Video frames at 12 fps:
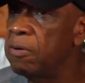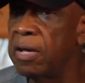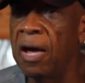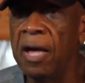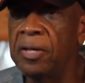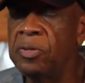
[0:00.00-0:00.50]

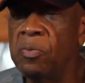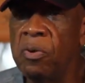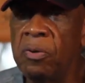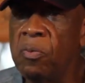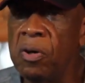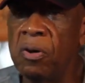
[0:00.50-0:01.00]
Regardless of
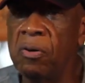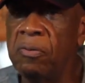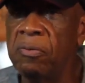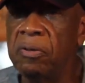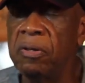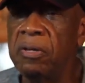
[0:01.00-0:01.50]
what went
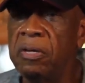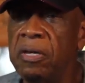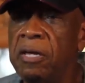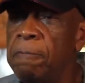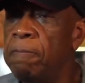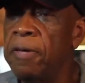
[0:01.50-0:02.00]
on
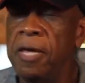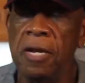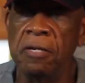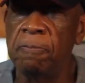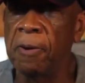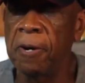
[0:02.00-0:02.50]
in
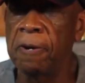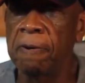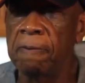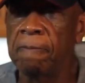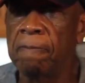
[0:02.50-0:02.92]
Petersburg,